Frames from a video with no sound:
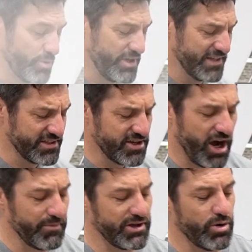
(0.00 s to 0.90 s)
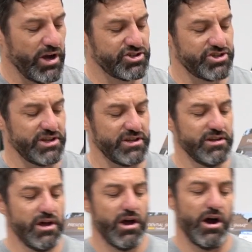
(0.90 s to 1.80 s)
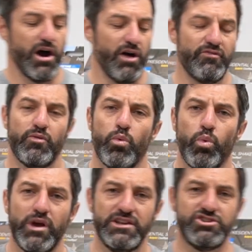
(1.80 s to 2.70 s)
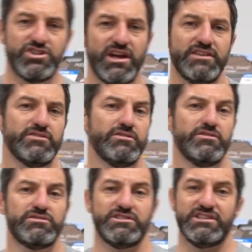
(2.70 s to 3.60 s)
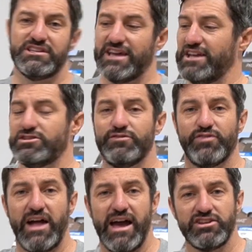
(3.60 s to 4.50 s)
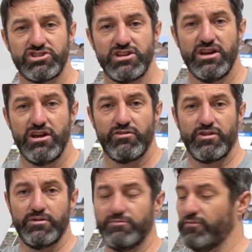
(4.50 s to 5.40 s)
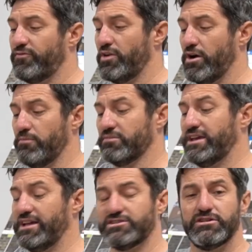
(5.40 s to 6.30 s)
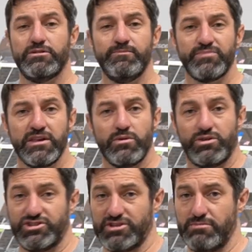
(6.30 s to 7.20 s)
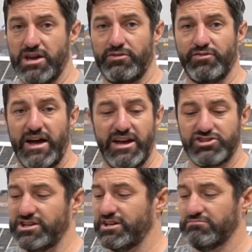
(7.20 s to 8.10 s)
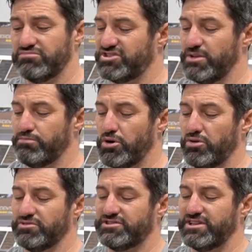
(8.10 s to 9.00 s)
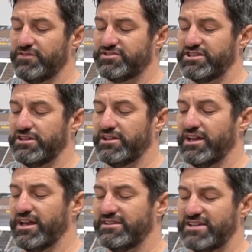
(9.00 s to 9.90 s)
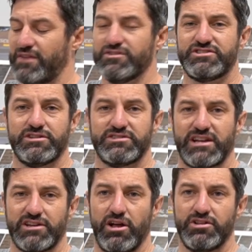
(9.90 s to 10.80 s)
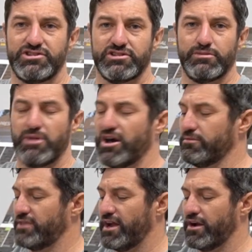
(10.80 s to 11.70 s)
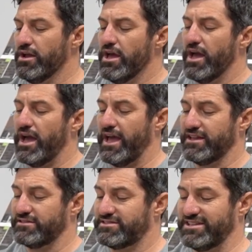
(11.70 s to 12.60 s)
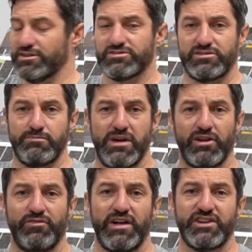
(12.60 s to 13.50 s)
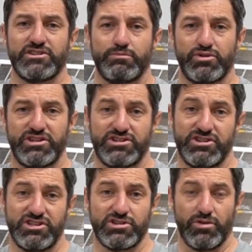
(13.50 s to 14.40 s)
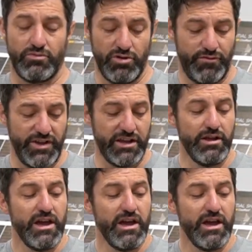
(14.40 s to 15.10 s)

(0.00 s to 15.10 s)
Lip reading: we get the common question of when should I use the K2 flash from K2, which is a metal flashing, simple, self-sealing, has EverSeal technology on the bottom there, and seals with the metal flashing, pretty traditional in roofing.